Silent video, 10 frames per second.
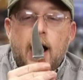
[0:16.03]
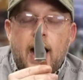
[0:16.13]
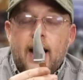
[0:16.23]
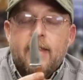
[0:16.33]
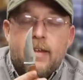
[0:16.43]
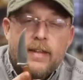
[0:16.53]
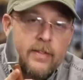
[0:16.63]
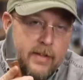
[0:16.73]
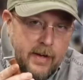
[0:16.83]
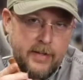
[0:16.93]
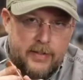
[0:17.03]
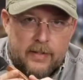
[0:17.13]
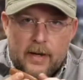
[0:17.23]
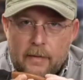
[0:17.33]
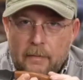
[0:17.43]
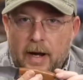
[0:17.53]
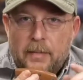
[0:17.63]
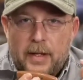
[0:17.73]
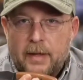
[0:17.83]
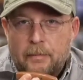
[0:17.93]
I think this might
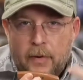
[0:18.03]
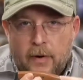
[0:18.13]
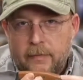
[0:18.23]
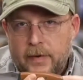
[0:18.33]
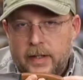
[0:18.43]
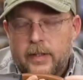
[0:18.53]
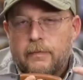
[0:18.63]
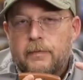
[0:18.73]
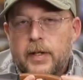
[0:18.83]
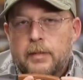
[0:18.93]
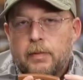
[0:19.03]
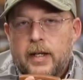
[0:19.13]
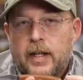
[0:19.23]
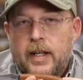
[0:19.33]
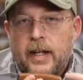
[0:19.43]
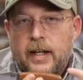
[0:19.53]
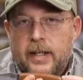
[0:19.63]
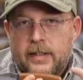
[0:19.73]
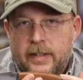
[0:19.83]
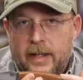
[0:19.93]
be the perfect fixed blade
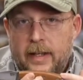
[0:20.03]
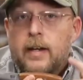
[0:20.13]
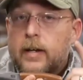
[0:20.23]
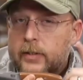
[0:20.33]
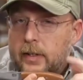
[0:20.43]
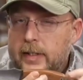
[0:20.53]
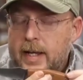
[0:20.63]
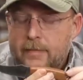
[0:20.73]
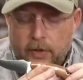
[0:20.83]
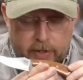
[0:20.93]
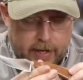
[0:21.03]
EDC. So let's have a look